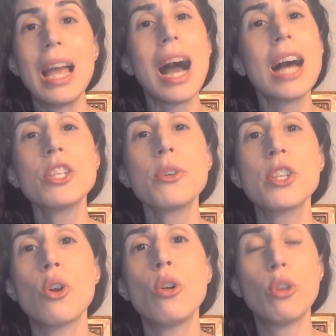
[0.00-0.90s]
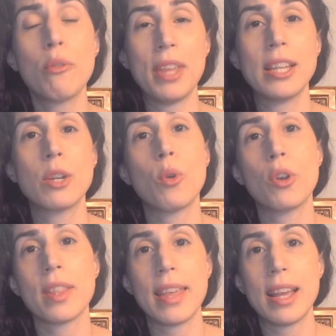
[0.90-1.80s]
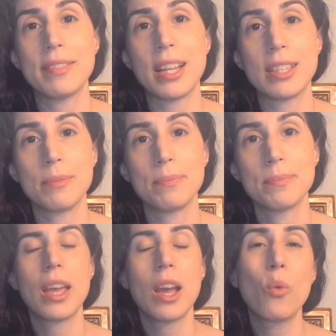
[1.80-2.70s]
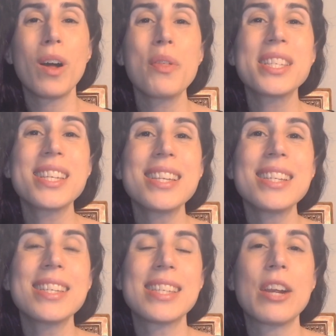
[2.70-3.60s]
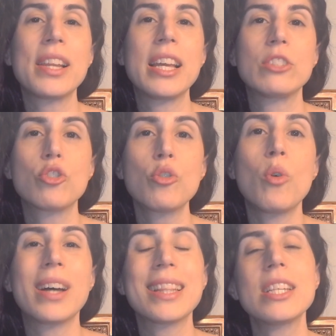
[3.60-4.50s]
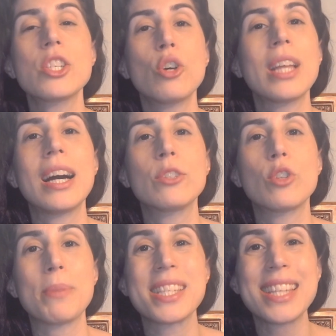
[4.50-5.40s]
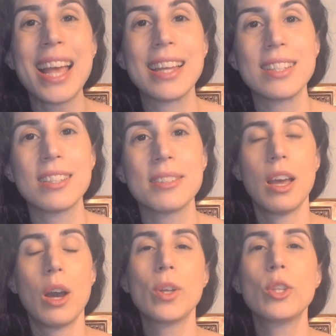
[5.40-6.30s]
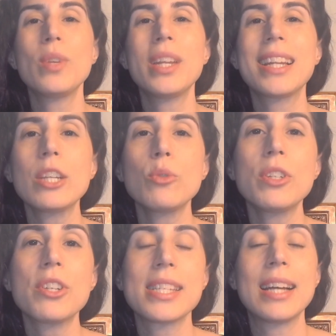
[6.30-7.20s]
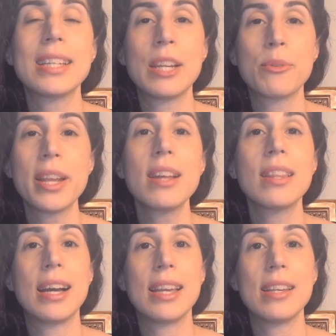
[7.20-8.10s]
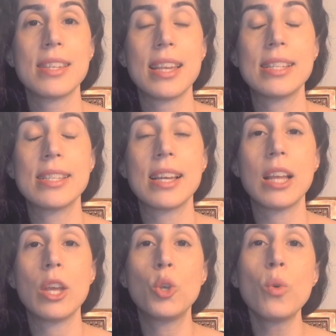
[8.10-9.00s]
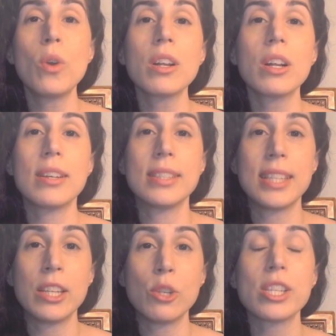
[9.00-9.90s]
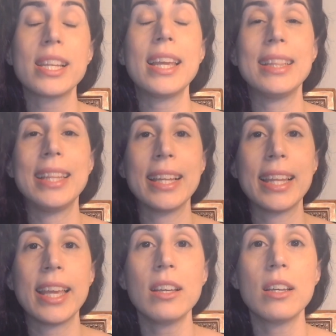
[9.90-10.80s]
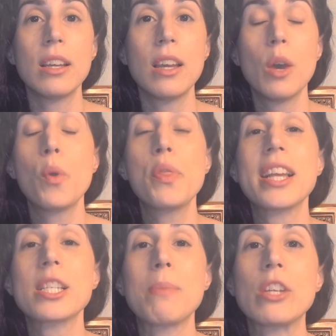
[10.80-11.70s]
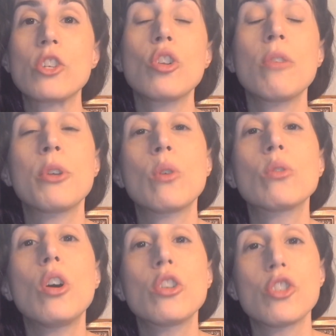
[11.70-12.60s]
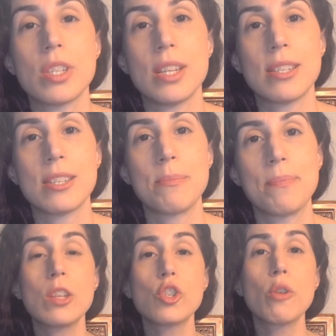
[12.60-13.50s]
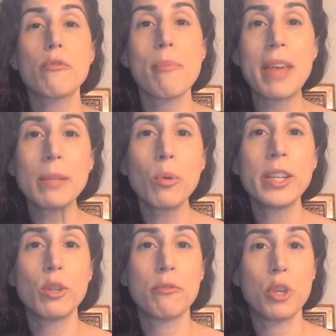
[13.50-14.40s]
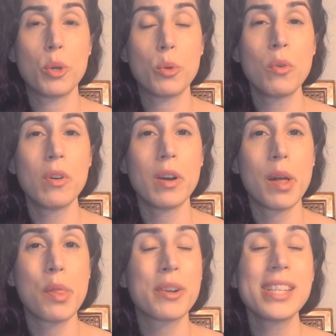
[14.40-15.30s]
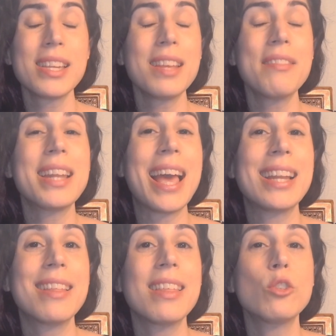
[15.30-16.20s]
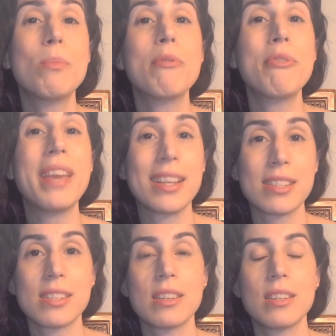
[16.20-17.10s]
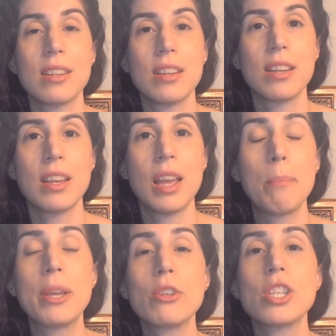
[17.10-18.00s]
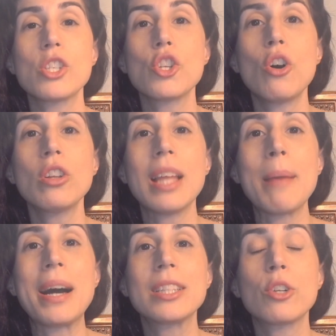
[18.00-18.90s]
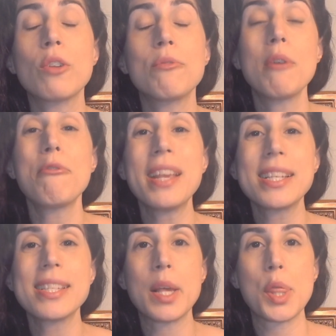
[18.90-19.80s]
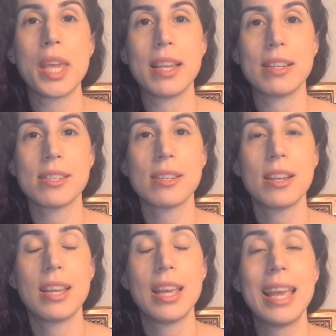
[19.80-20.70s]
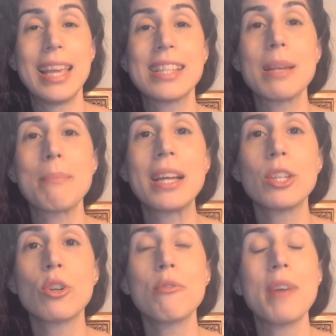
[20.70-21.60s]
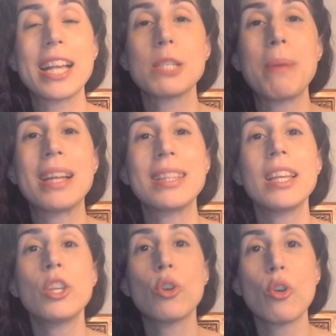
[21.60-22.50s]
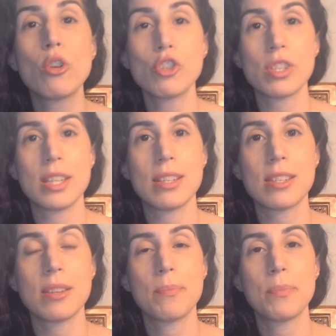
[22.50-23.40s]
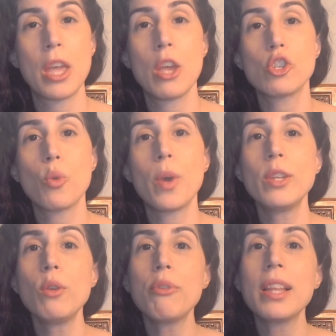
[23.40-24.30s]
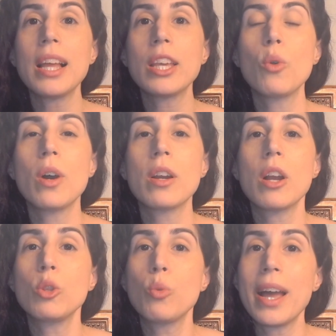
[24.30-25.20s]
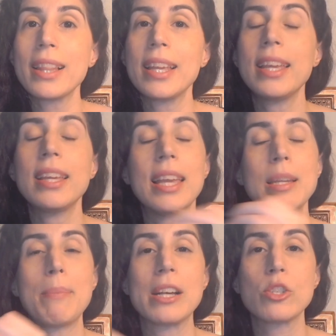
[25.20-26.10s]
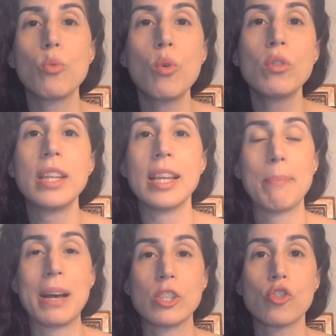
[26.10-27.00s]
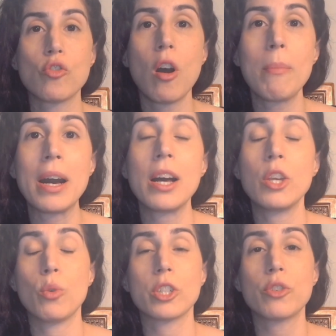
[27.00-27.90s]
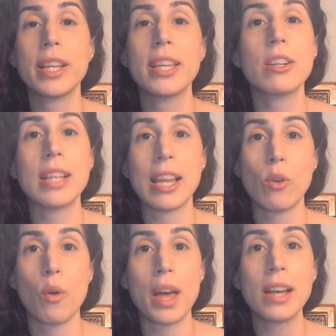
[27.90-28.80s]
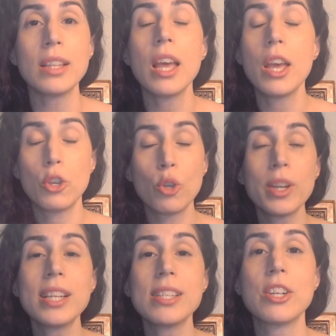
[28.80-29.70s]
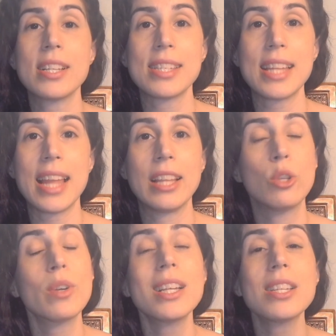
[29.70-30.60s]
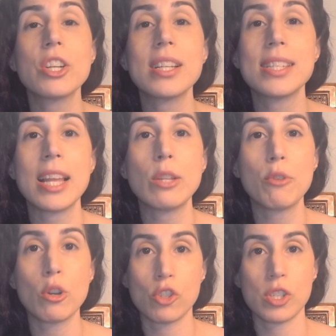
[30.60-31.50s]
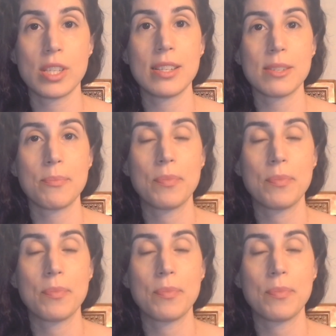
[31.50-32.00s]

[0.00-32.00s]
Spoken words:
as a result of the inner work that they have done. While this isn't necessarily untrue, at least not 100%, what you neglect to understand and realize is that you are continuously dealing with the expansion of your own consciousness. So from that point of view, there isn't even anything to be fixed, because it's not a matter of fixing things. It's a matter of expanding your consciousness. So when you feel like you are dwelling in a past wound, in a past trauma, you are triggered and all that, you're in a certain state, you're in a certain state of consciousness.